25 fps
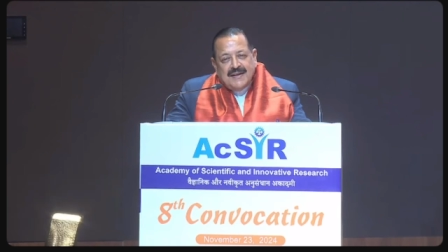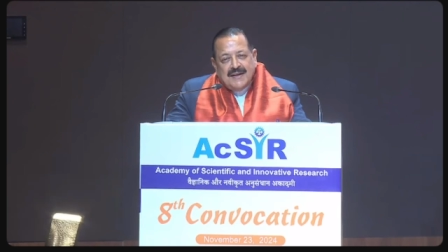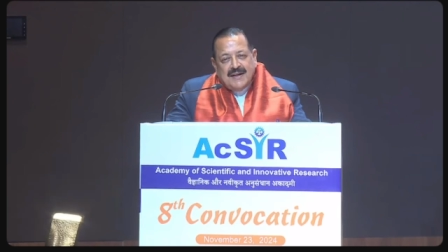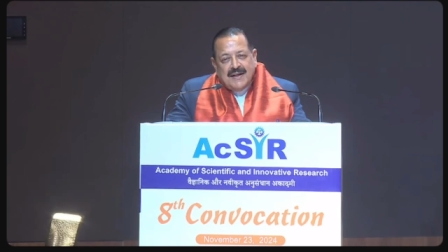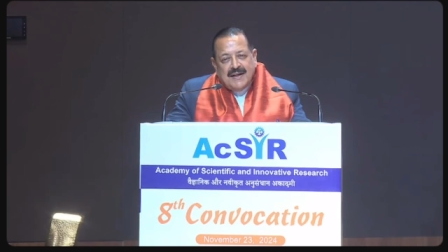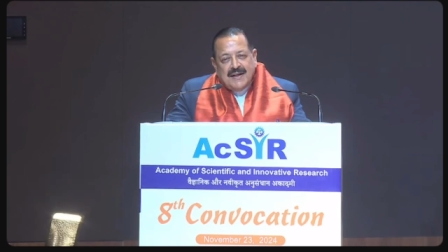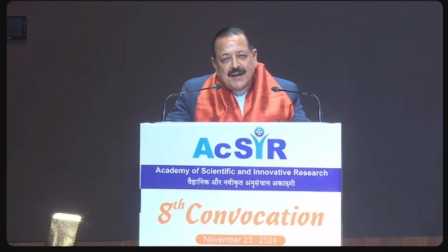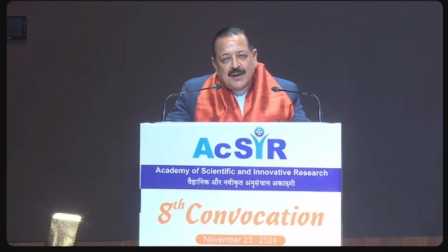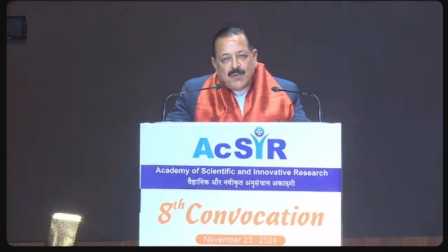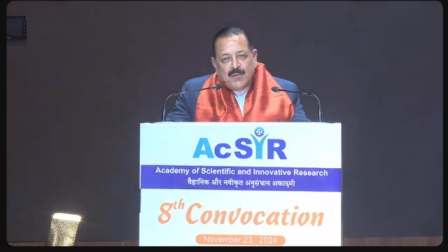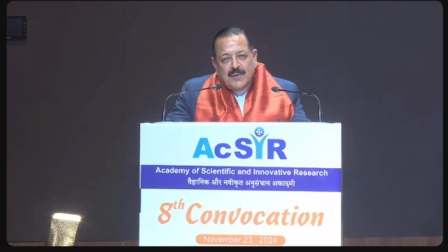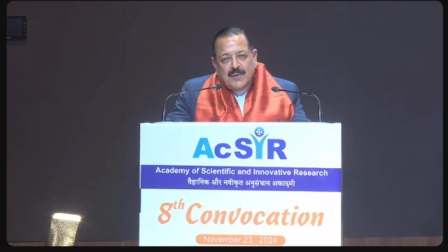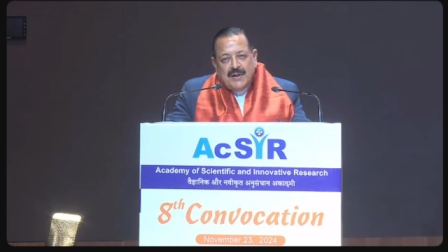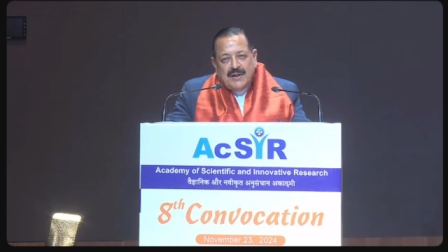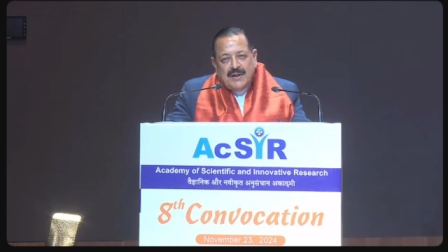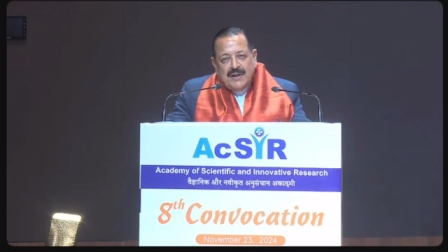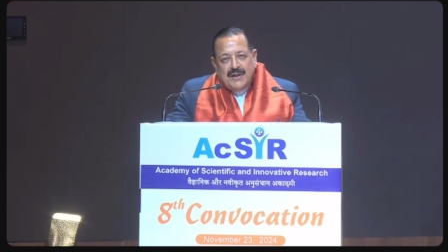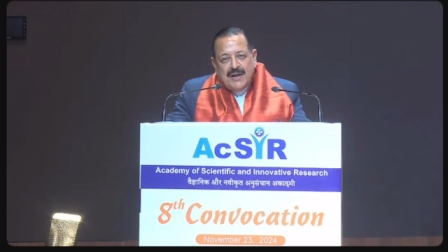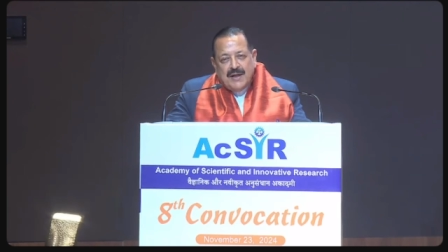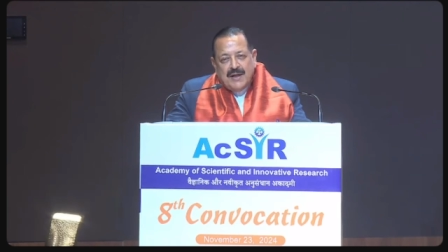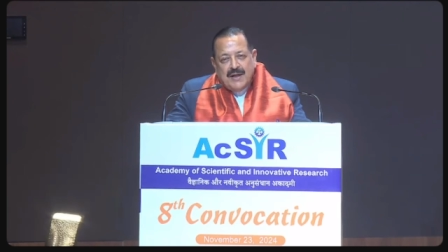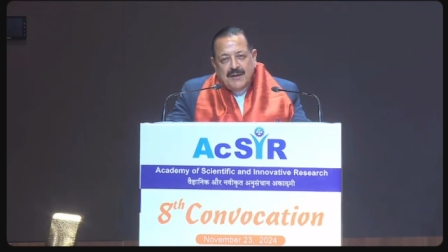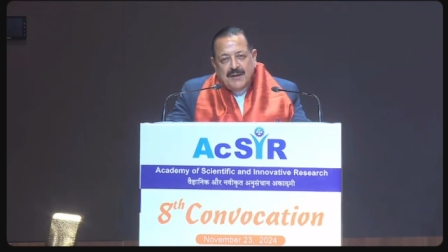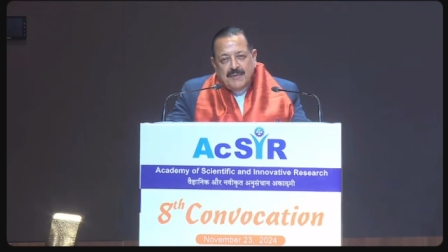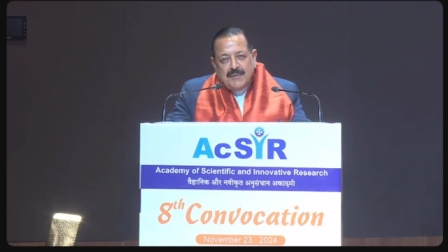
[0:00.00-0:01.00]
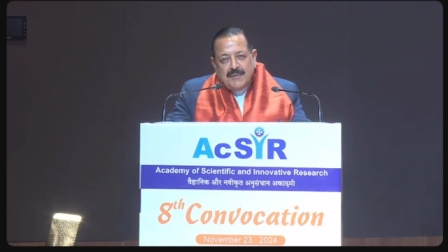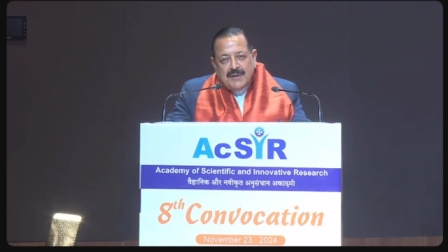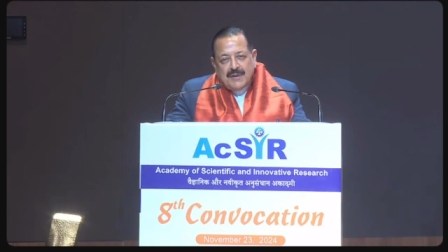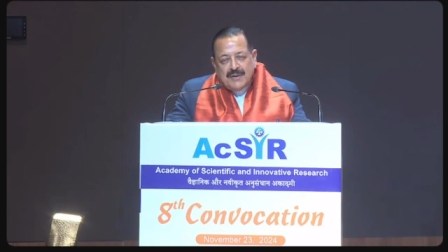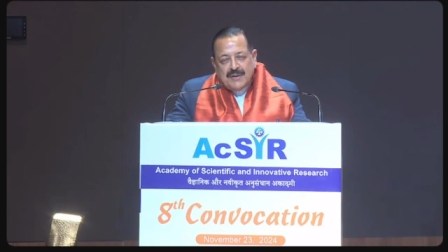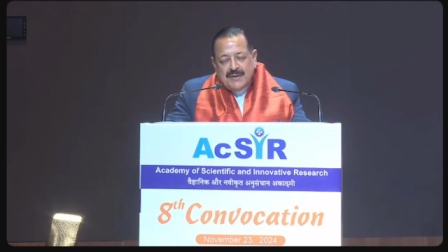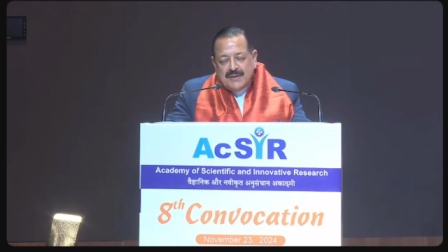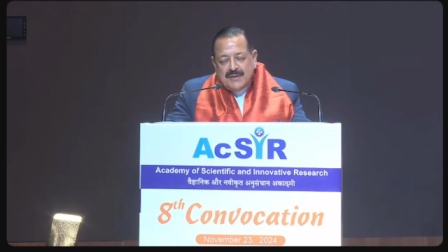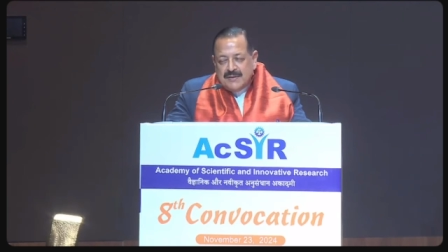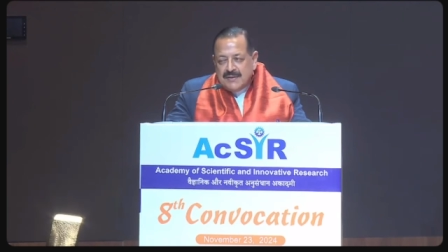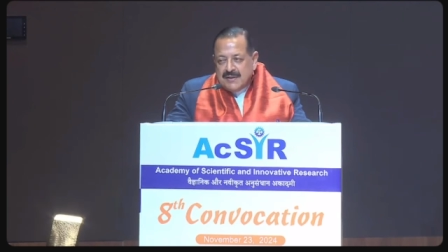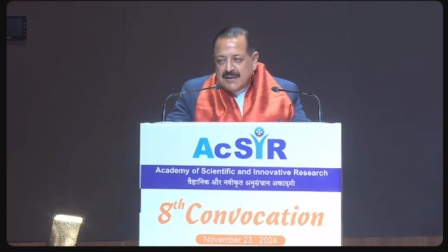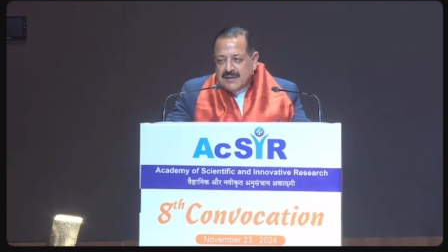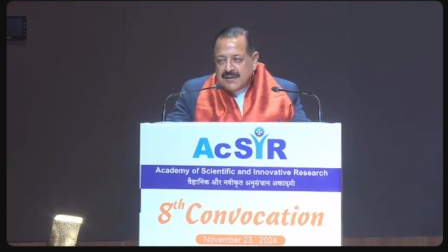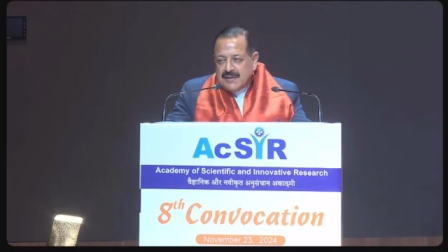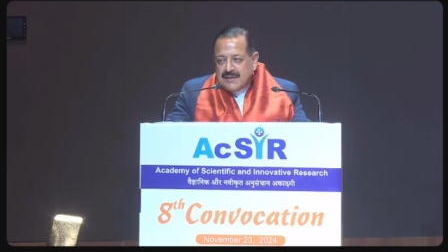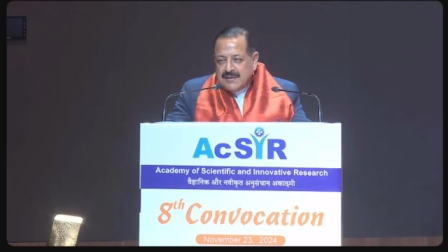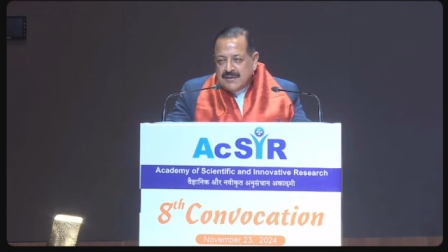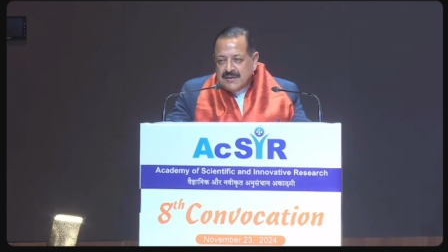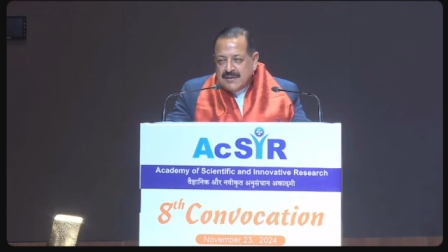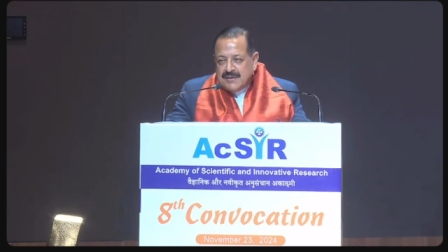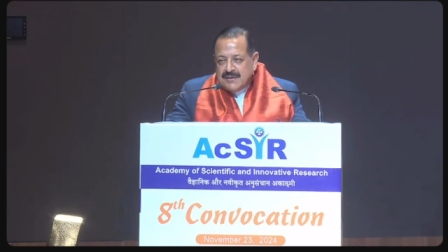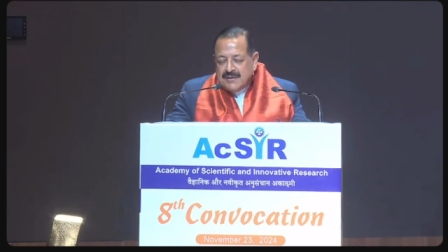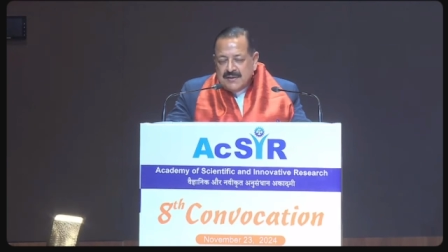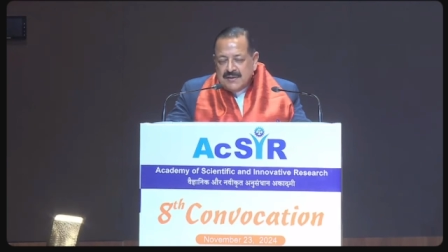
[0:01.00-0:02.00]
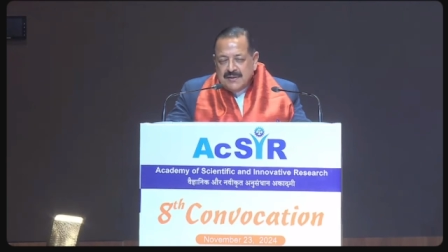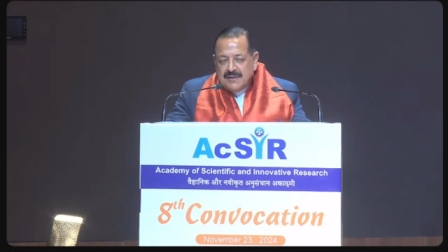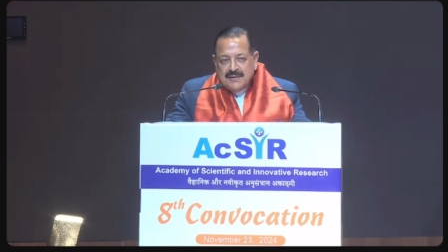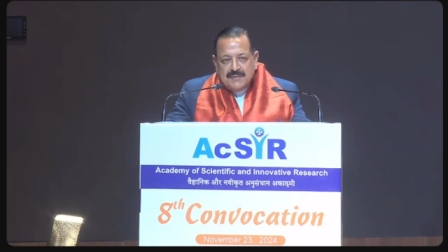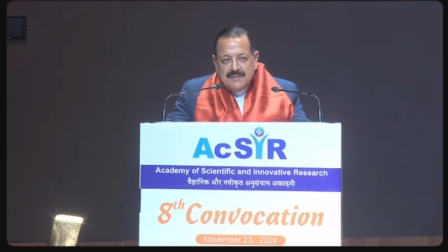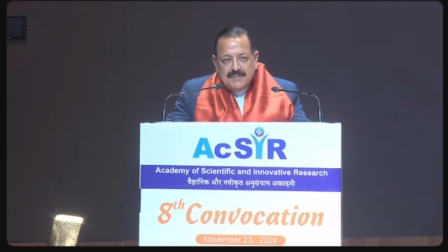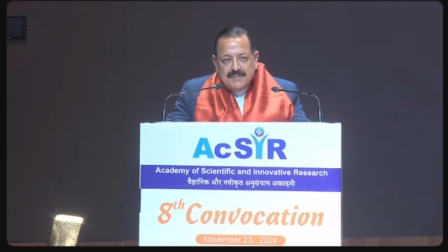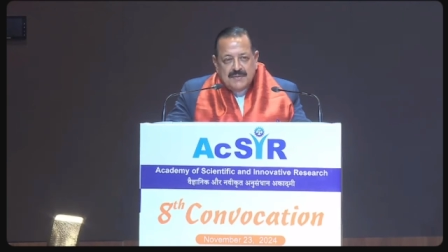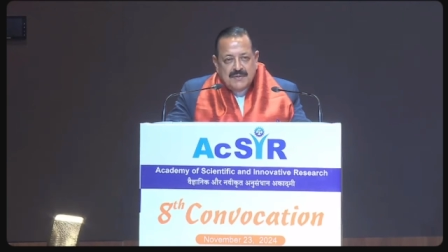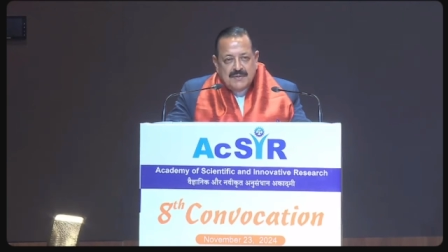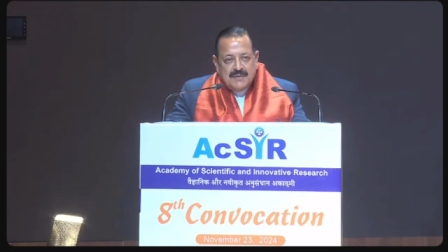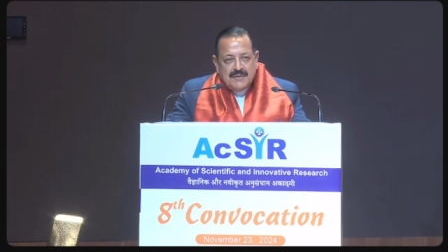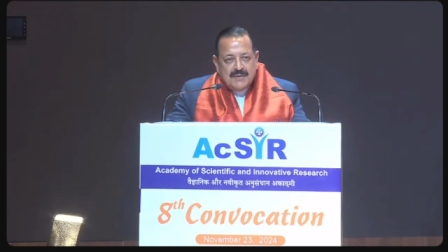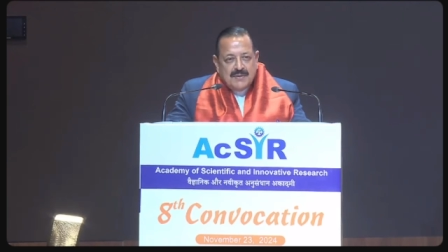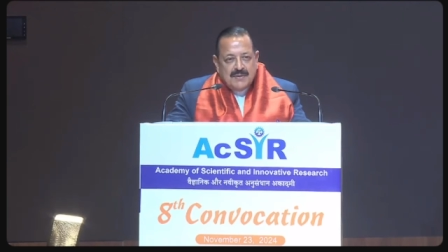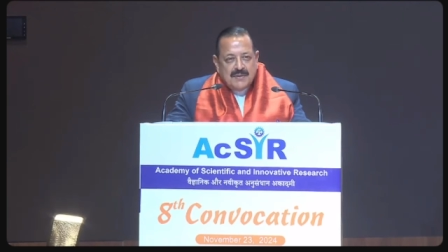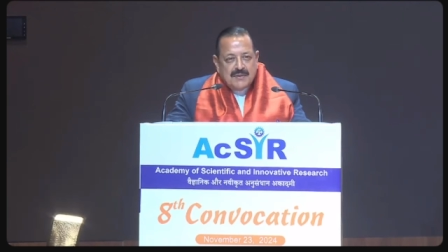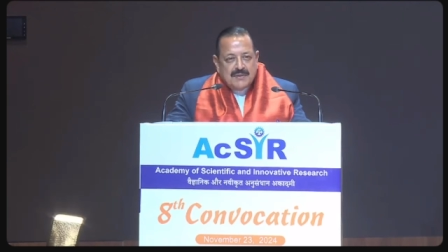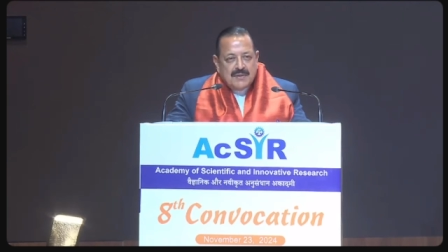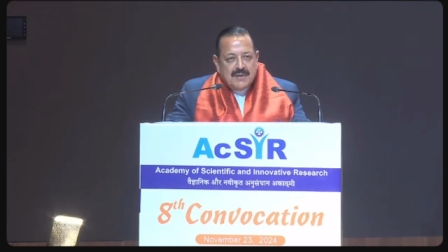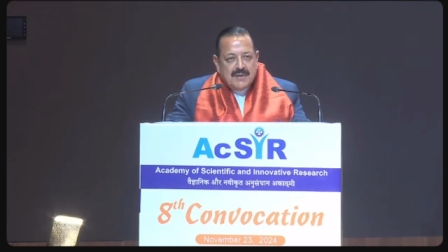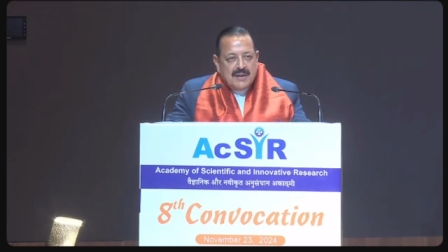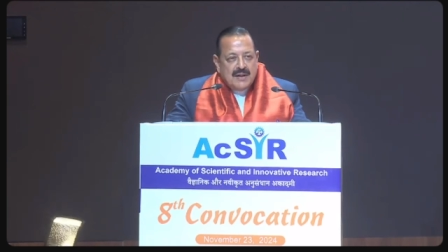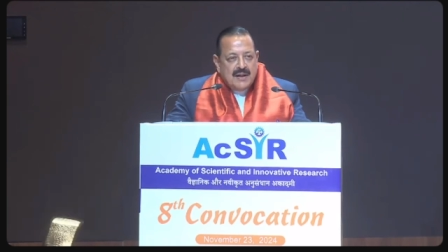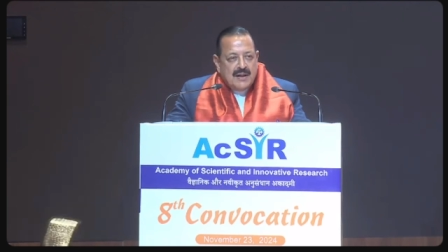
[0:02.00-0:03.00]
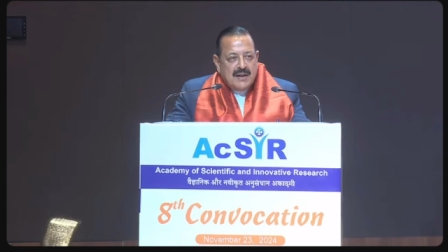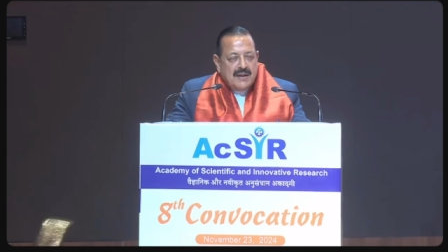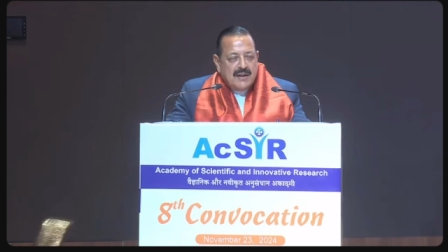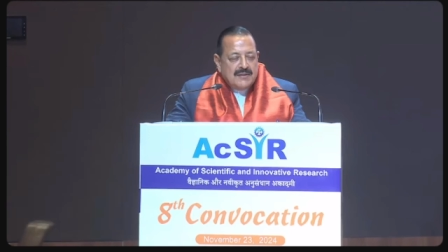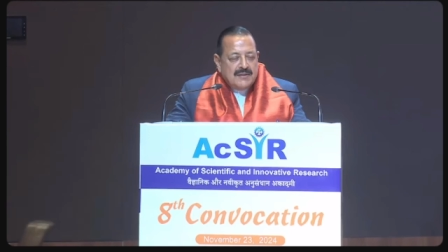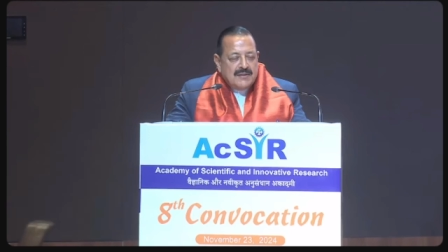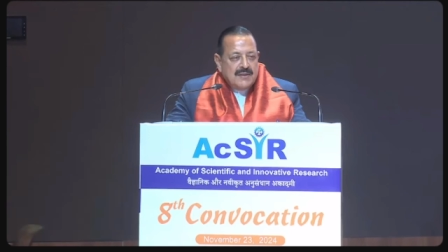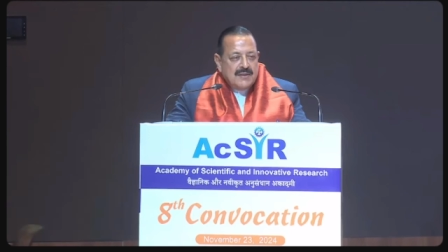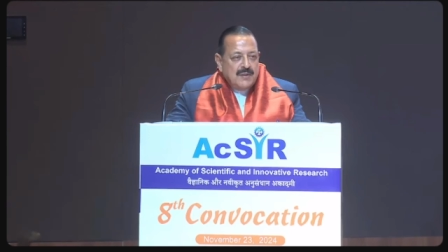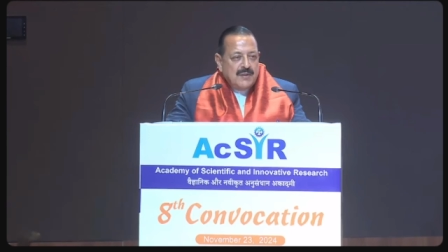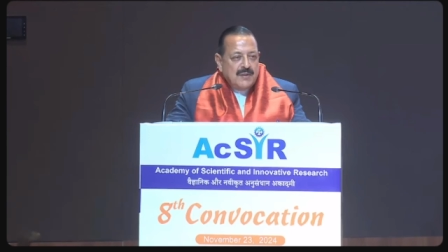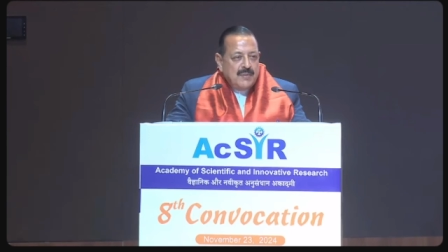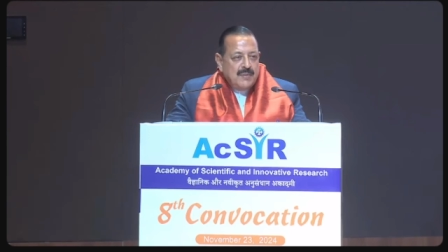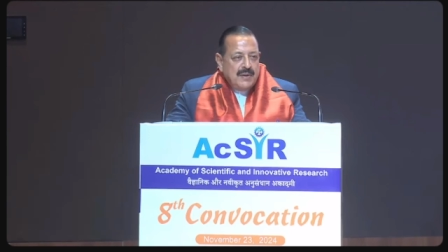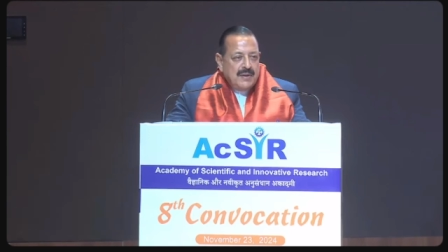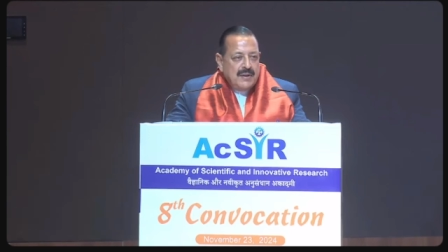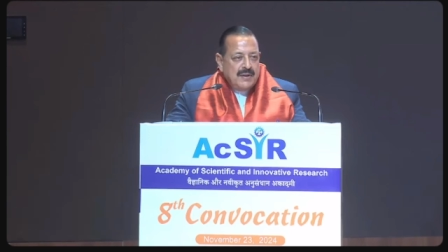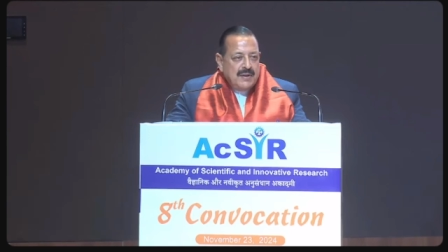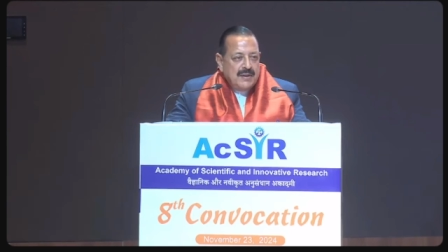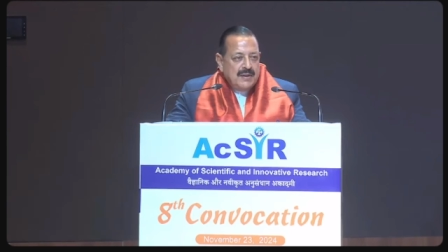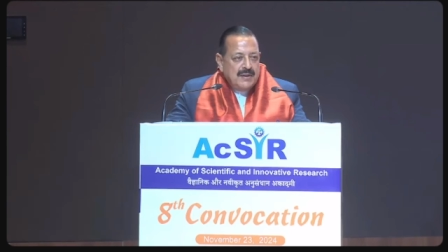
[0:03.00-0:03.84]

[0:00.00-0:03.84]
our very dynamic Director General Dr. Kalai Selvi,